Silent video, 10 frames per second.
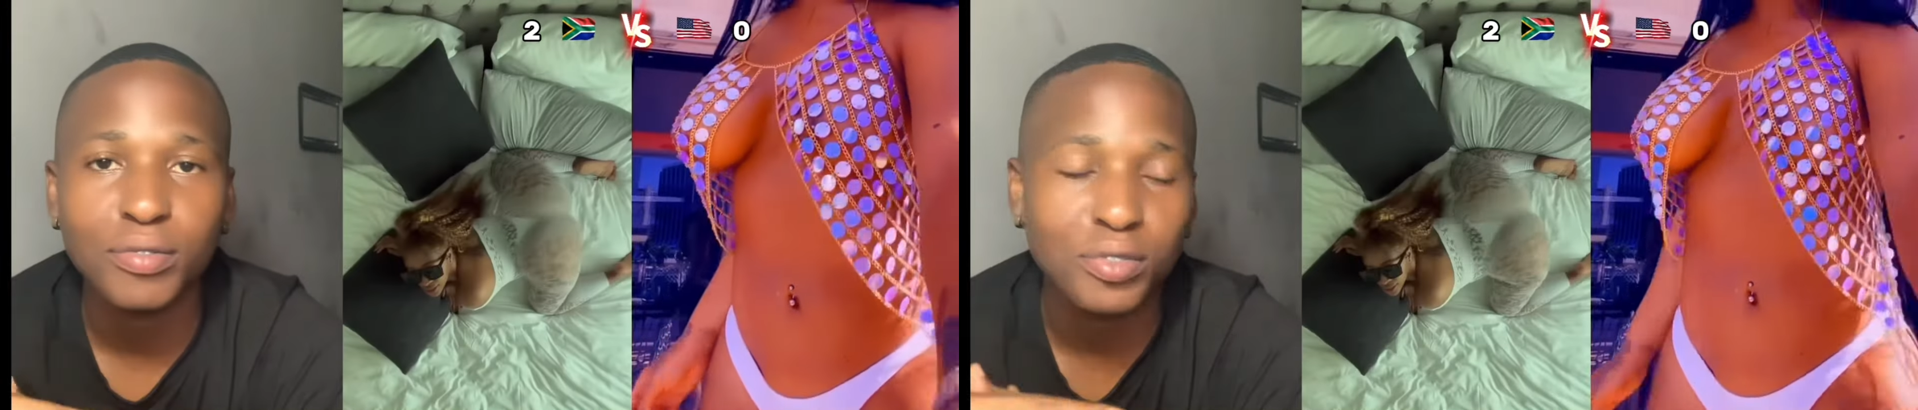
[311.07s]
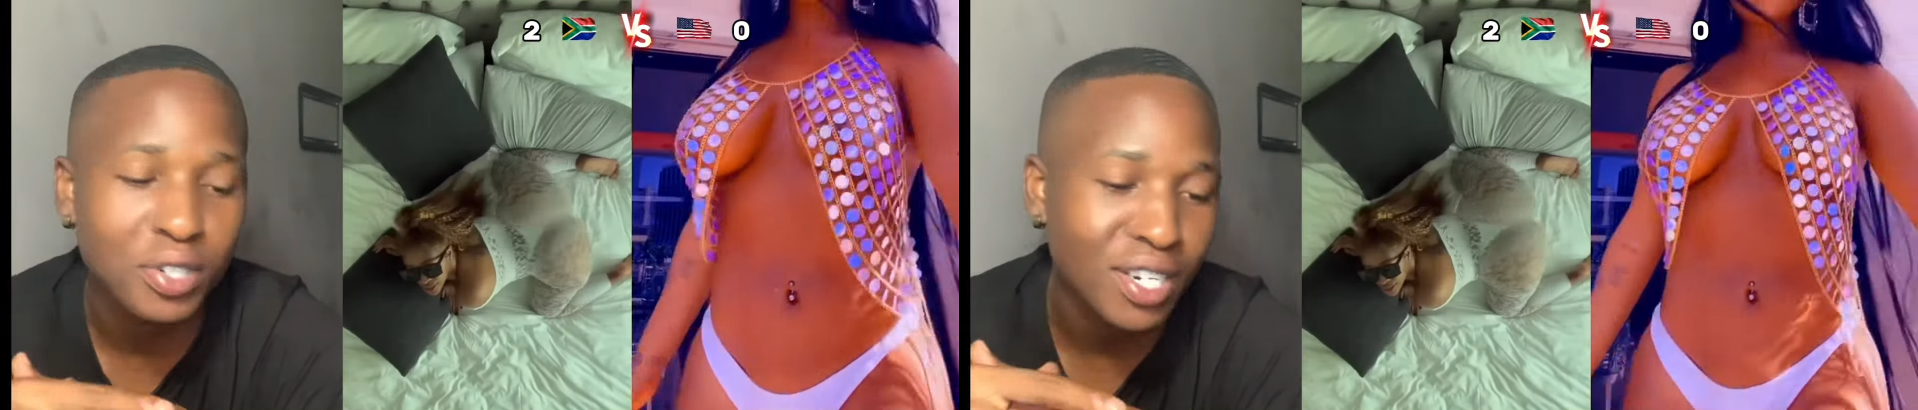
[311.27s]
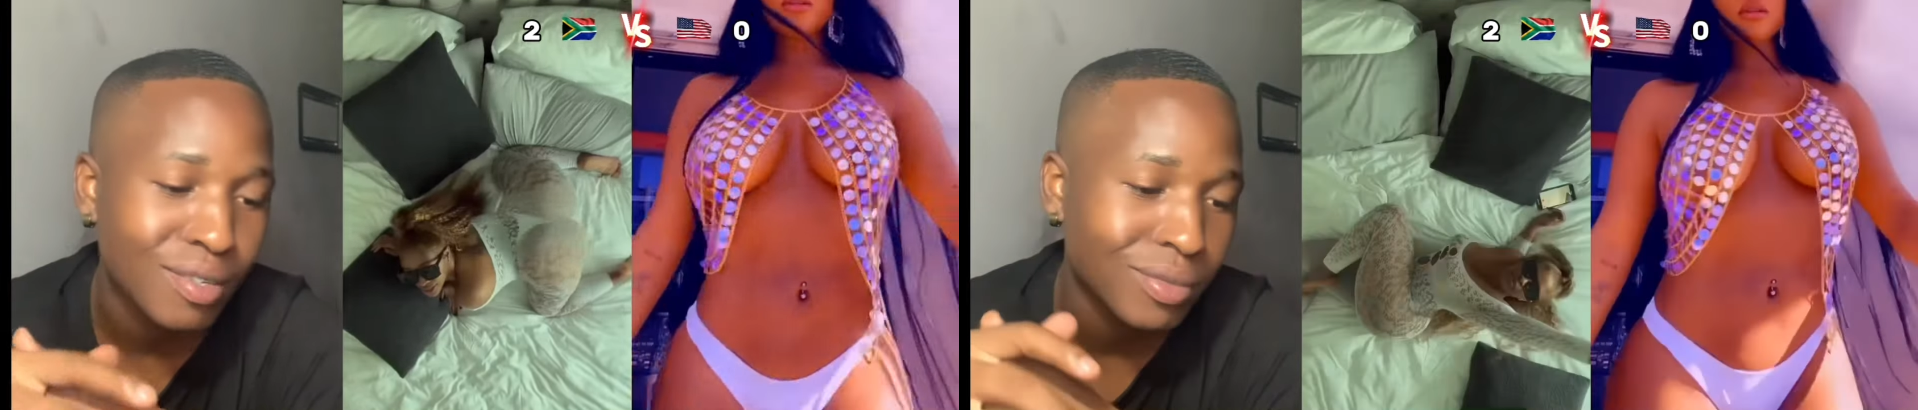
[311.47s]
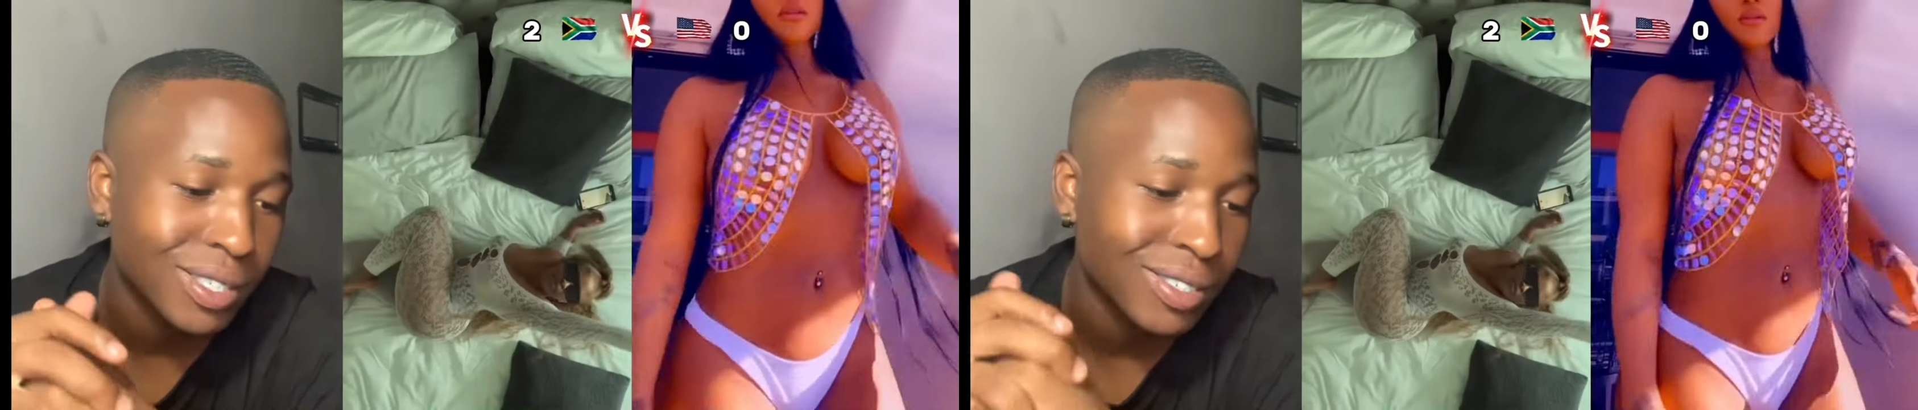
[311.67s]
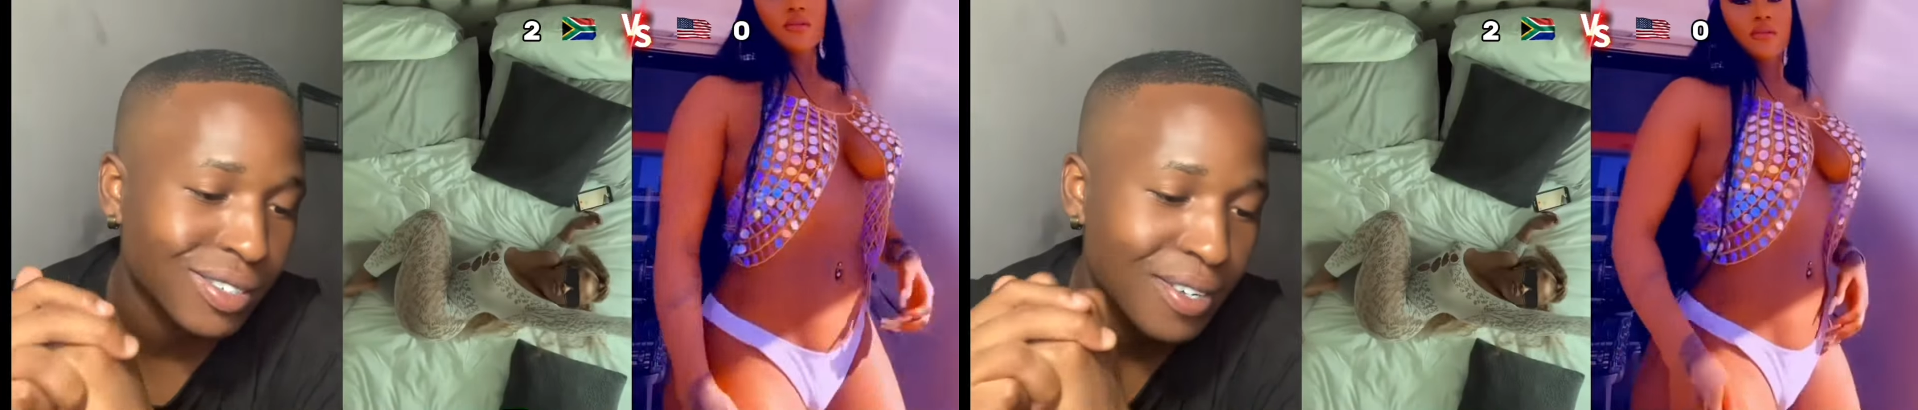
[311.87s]
You know what I
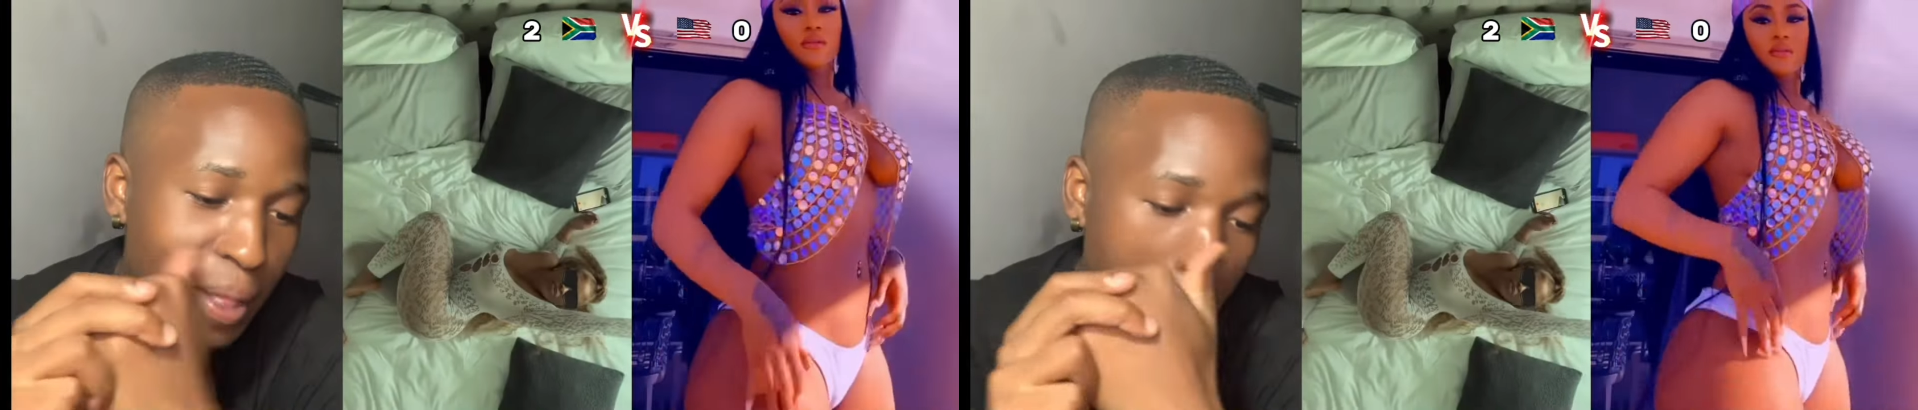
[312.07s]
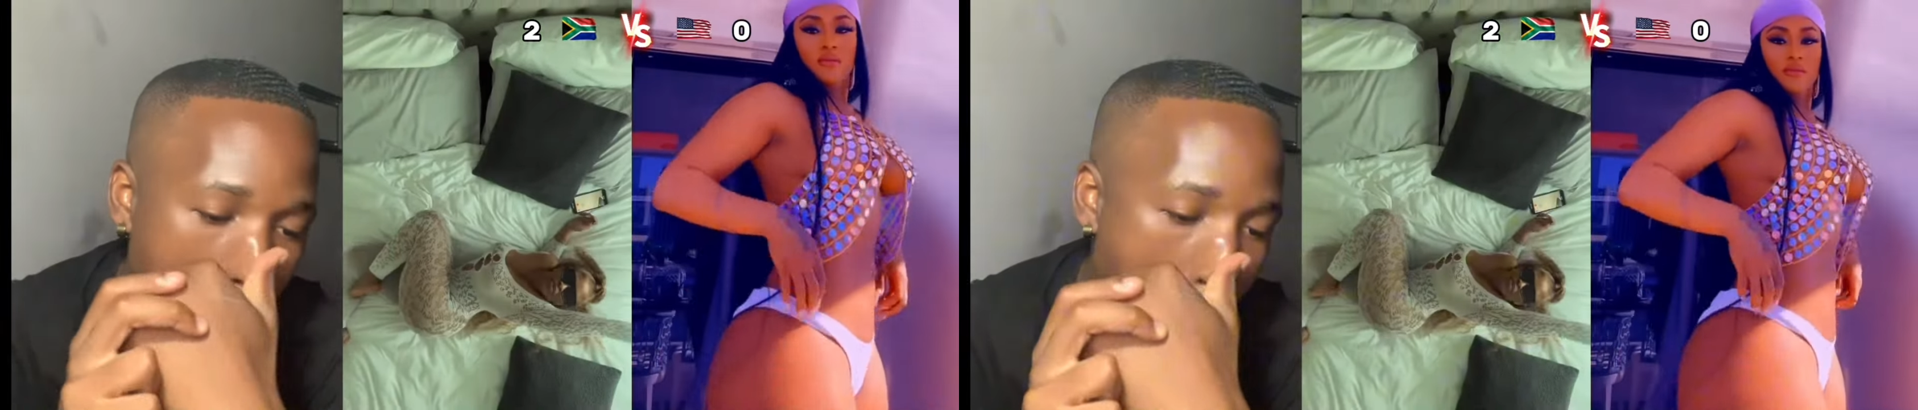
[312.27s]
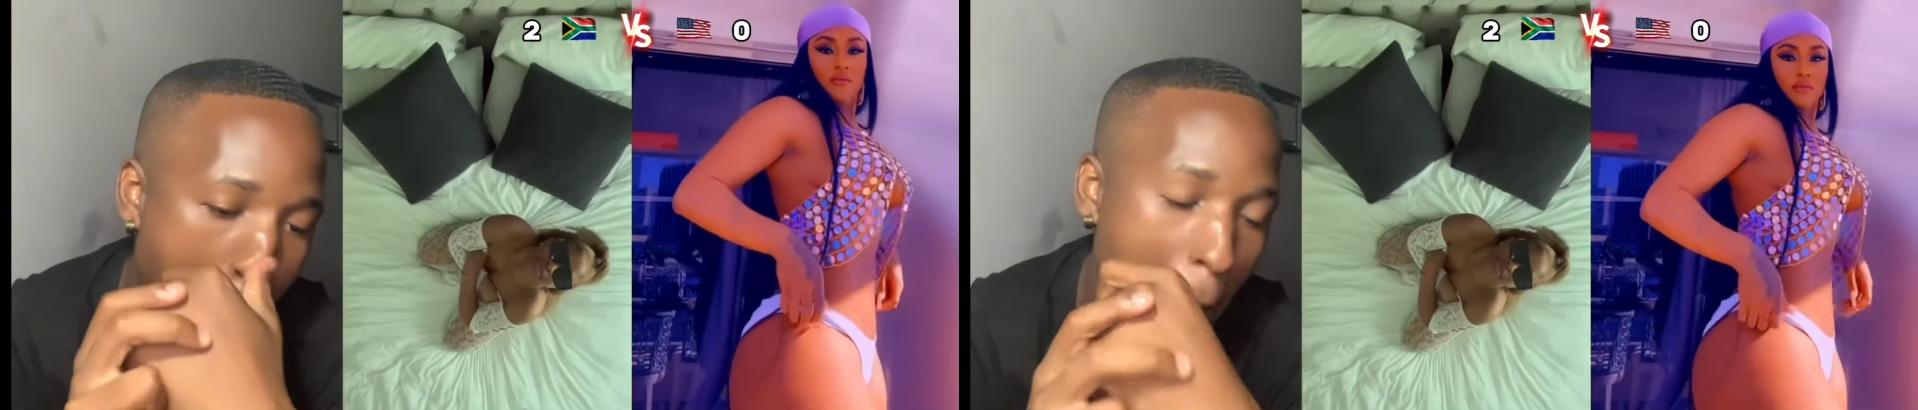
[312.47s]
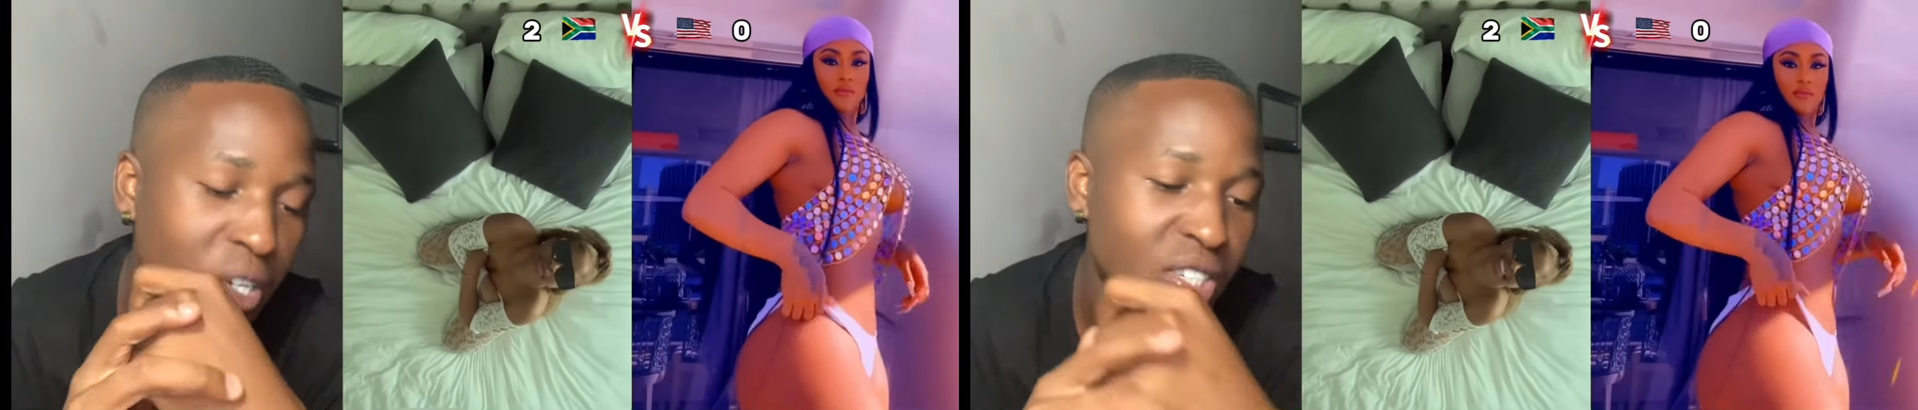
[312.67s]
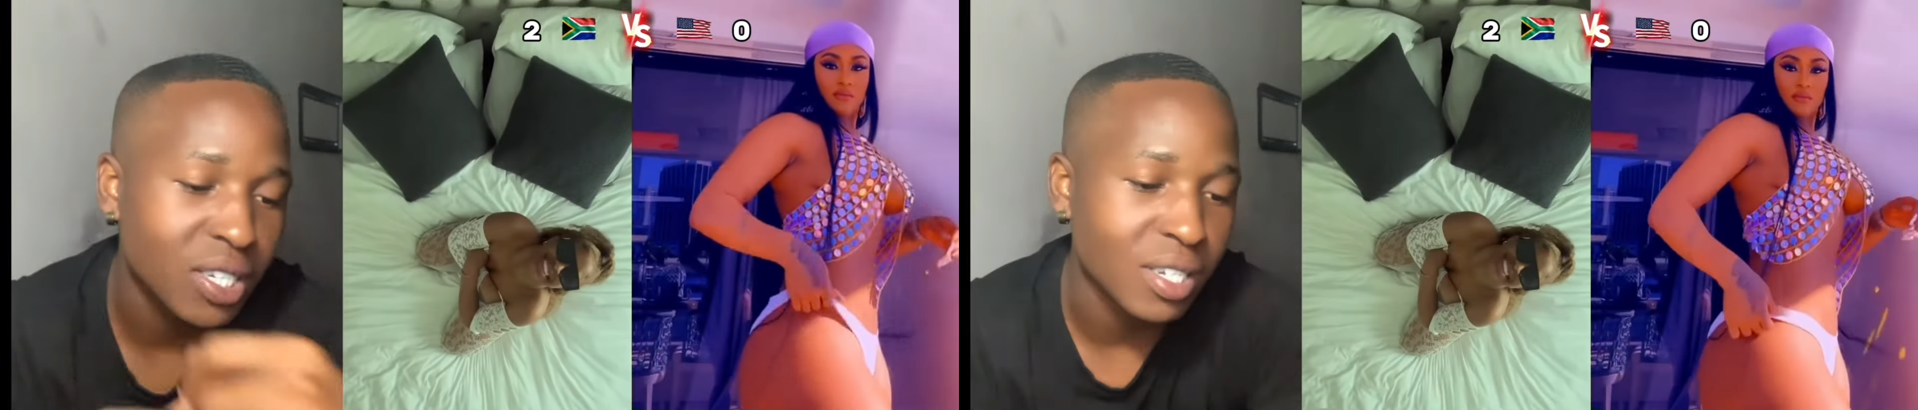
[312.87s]
mean?
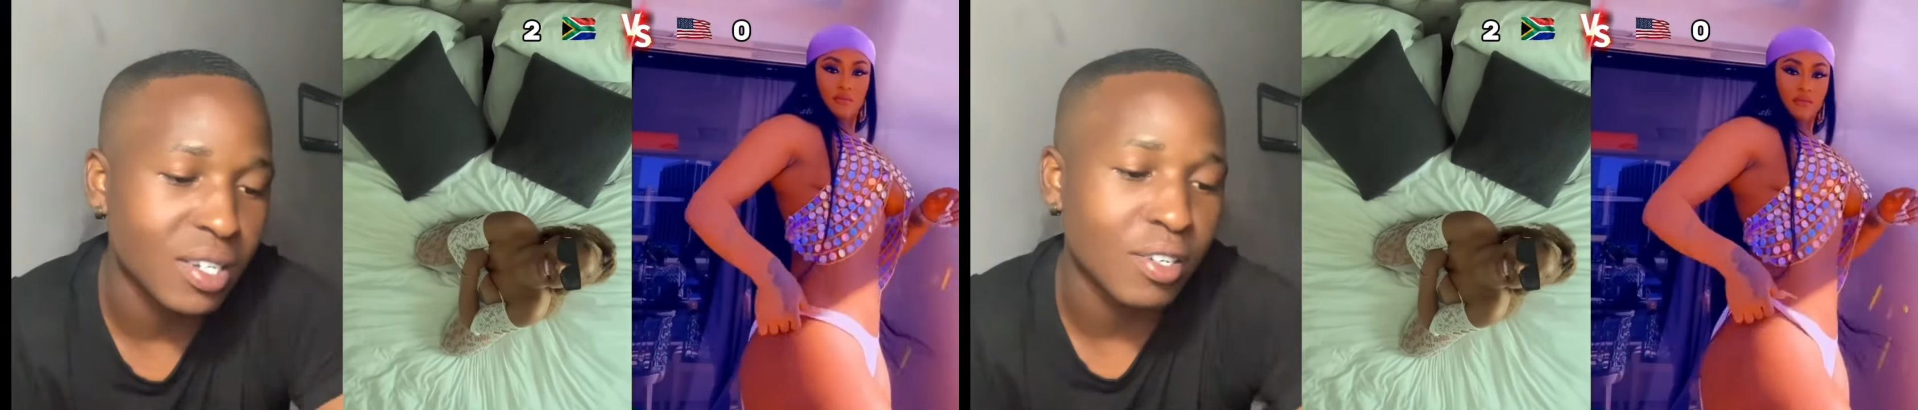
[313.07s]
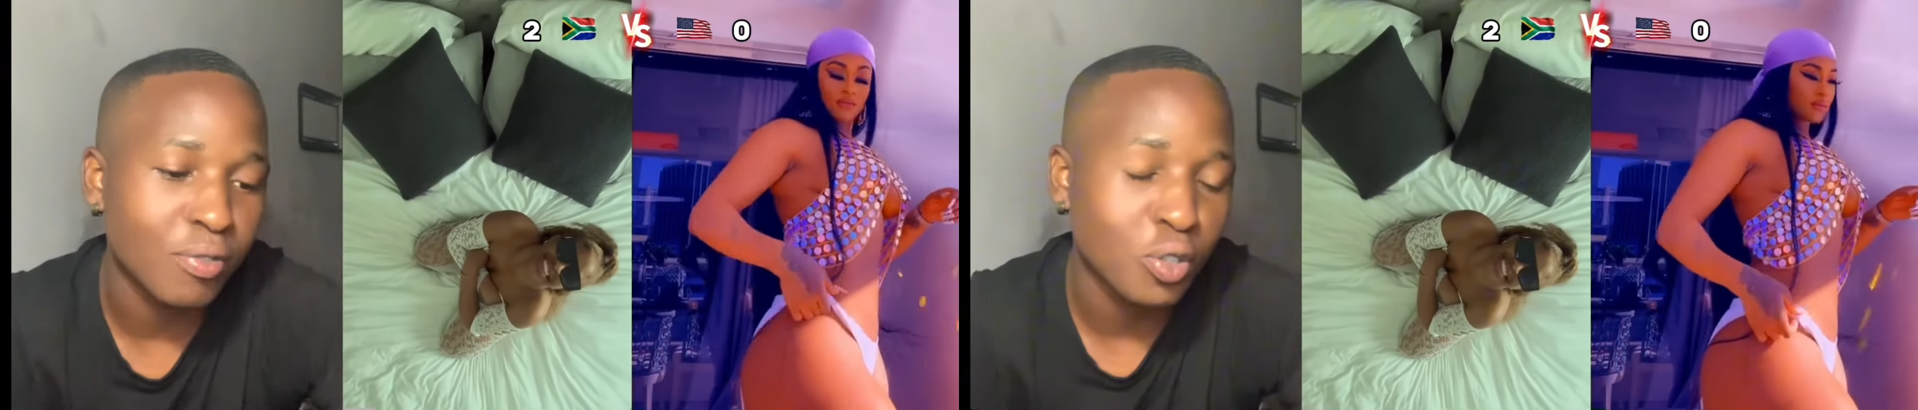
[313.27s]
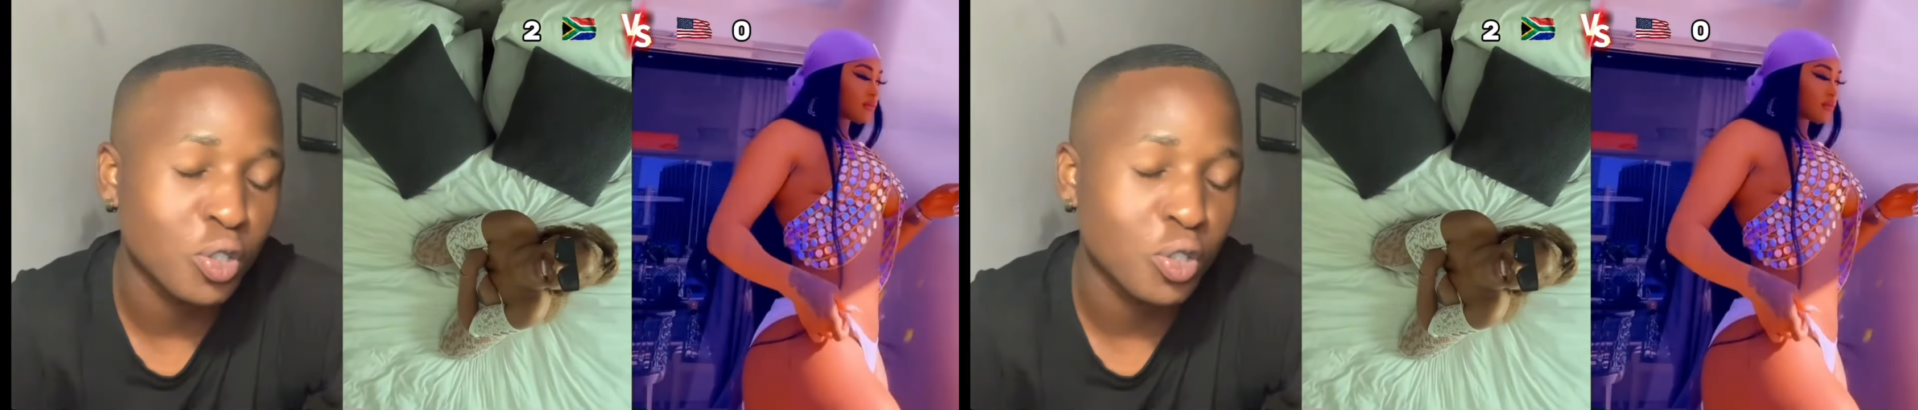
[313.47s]
She can get it for